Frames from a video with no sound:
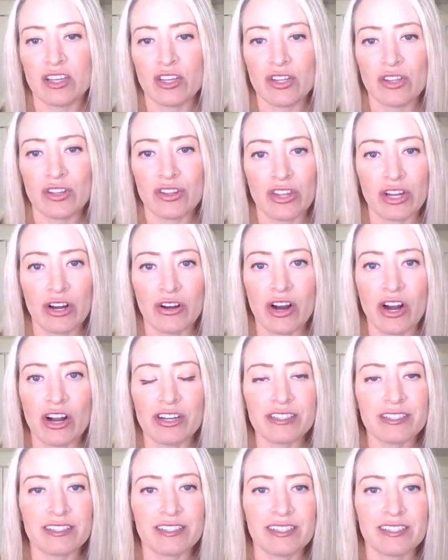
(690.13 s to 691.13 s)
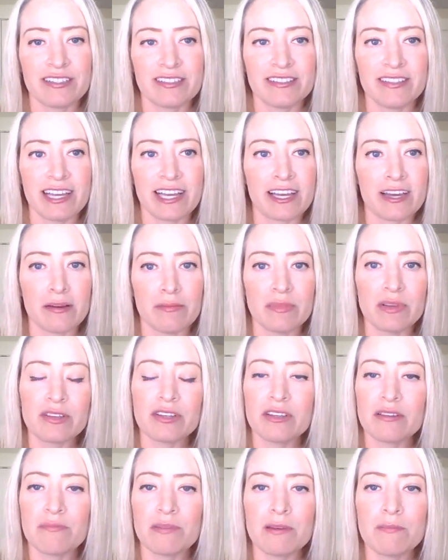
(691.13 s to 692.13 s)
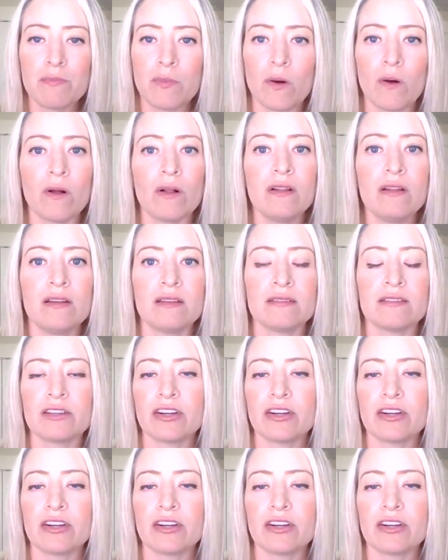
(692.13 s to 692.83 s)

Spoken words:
there aren't like a million people